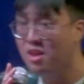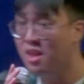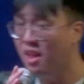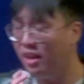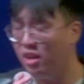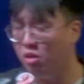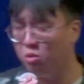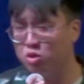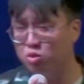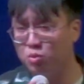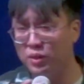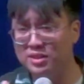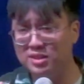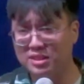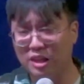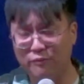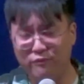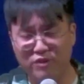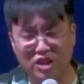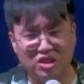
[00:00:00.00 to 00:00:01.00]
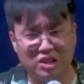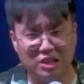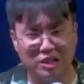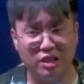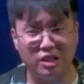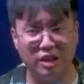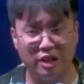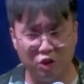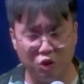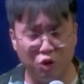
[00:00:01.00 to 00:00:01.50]
And there was once I visited
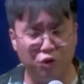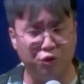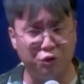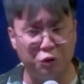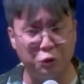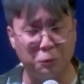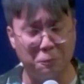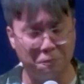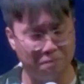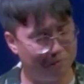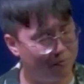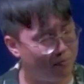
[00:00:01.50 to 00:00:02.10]
their youth group.